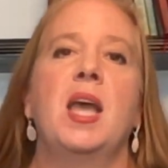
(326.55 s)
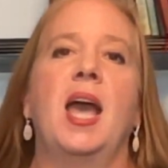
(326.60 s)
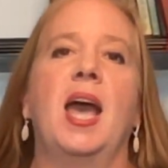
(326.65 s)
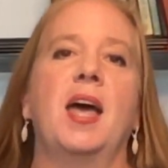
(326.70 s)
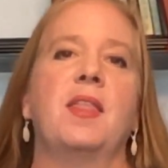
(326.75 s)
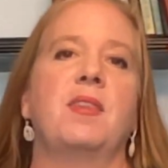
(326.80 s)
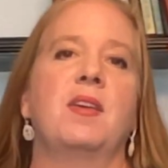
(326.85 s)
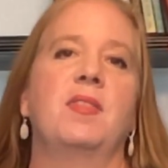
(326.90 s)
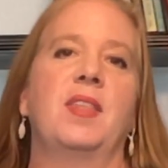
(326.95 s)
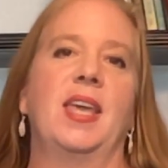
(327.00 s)

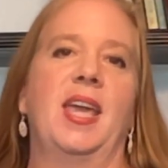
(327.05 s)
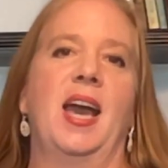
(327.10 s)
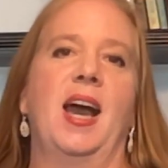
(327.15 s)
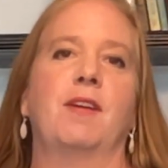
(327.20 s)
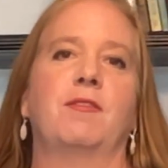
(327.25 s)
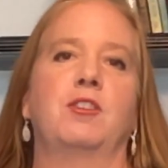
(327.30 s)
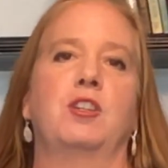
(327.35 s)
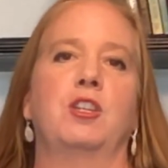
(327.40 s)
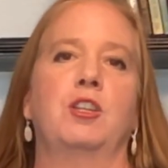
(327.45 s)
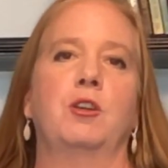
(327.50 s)
And then they
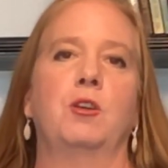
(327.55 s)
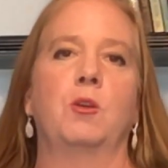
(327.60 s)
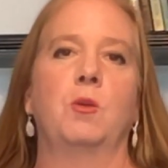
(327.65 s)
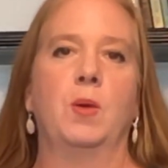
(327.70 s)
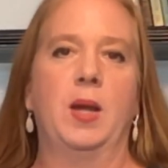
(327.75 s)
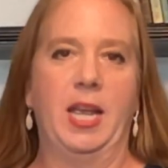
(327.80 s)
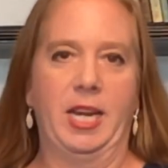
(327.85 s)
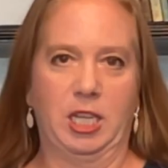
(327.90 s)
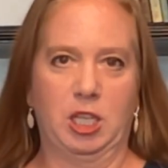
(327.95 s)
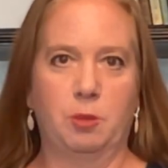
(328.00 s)
have
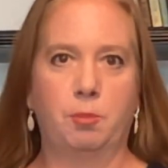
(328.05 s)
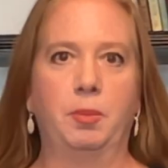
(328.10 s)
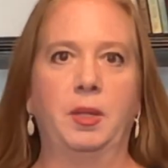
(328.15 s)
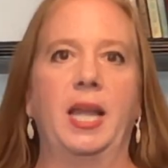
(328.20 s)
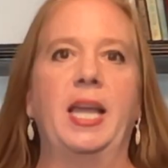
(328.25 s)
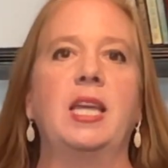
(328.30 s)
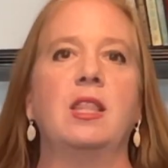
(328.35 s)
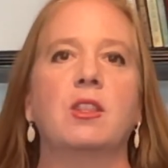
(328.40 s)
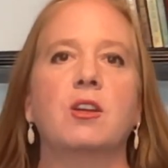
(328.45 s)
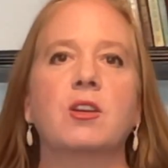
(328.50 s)
to
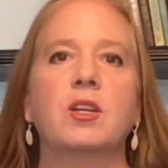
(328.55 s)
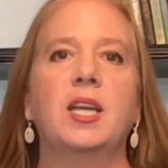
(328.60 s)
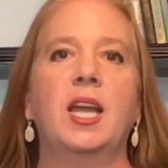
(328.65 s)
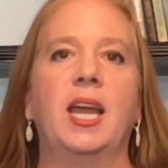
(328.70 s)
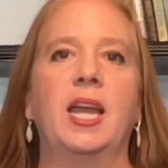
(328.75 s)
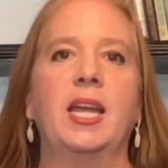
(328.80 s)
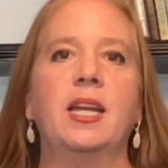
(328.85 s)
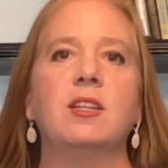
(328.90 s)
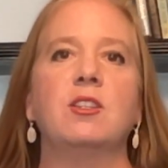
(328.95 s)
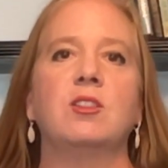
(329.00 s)
explain their
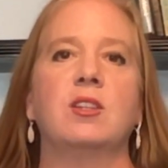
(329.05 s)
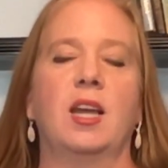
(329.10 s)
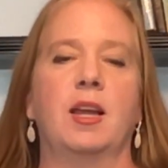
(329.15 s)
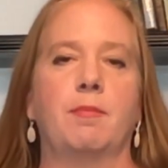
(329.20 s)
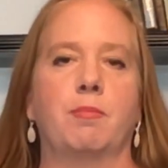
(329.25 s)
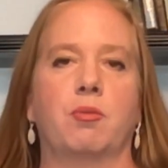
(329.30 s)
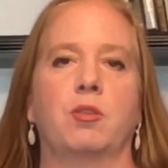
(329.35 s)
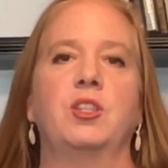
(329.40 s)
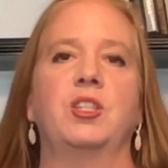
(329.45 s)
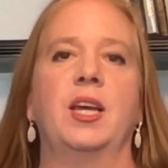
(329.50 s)
case
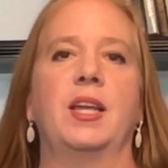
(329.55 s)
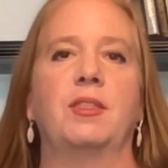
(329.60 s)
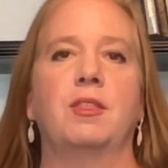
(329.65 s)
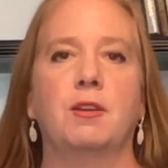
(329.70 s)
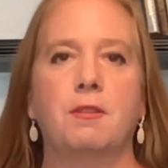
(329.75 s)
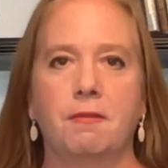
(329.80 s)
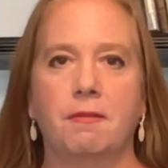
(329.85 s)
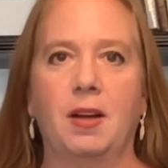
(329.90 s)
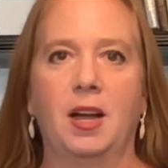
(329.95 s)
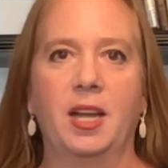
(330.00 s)
and present
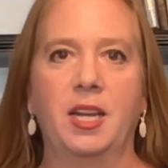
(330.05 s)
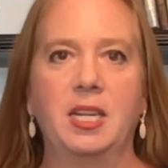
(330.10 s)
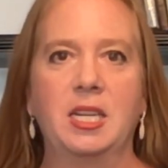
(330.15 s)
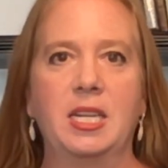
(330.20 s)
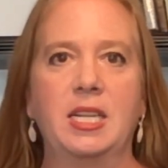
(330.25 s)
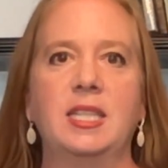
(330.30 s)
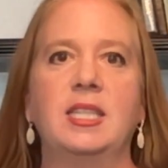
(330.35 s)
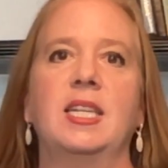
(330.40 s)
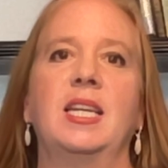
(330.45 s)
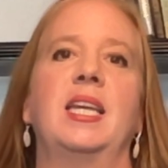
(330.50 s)
their
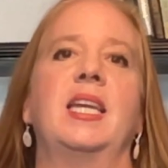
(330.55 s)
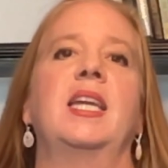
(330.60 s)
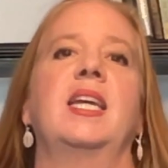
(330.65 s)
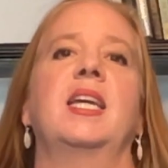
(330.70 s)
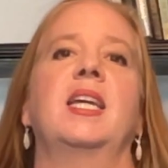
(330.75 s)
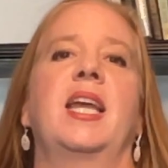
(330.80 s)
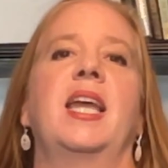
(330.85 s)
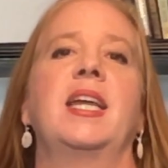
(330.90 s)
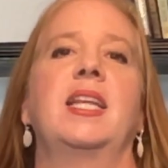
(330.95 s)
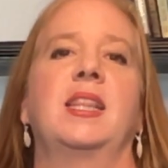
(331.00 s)
findings
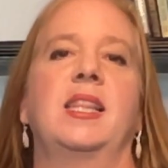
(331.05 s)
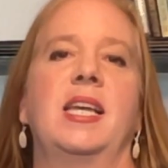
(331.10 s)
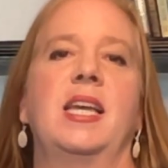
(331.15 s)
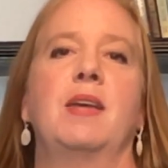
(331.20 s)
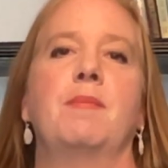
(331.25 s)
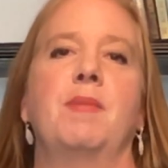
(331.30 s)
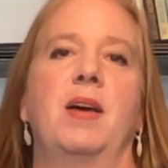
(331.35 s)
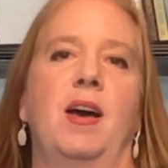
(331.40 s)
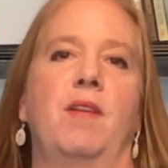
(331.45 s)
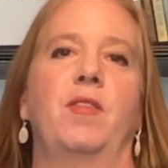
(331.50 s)
in a
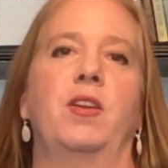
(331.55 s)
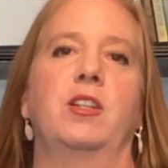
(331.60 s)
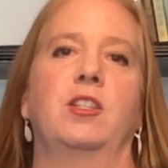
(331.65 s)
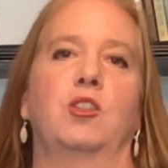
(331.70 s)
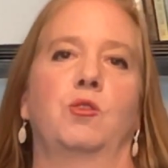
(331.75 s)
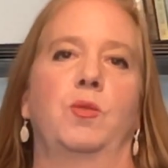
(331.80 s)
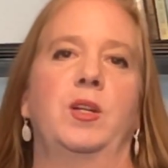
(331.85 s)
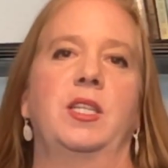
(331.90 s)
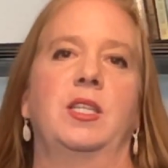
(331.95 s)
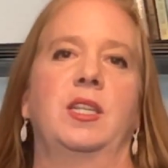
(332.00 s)
claim,
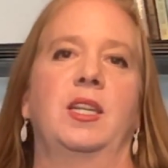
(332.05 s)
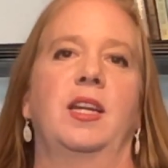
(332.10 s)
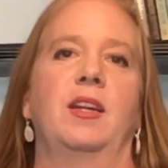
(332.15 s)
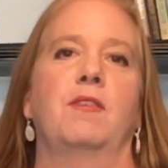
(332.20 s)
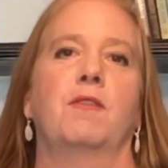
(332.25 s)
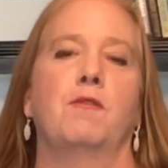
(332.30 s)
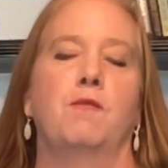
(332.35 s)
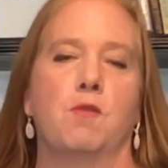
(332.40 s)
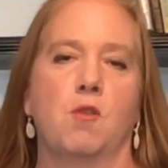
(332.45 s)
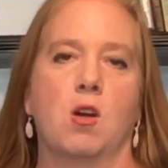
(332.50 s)
evidence,
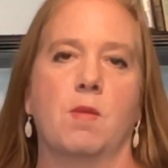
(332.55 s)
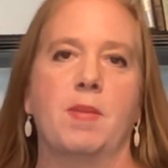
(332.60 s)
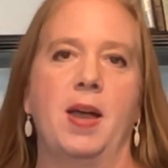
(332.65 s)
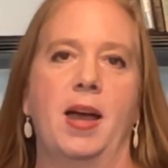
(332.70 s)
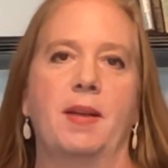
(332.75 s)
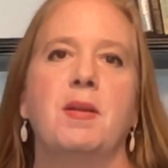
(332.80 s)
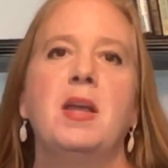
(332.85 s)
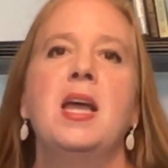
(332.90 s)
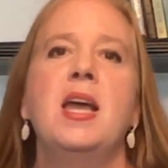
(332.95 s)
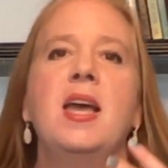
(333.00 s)
reasoning
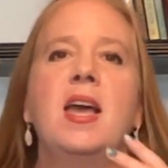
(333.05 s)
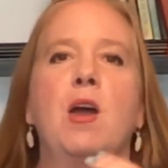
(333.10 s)
format.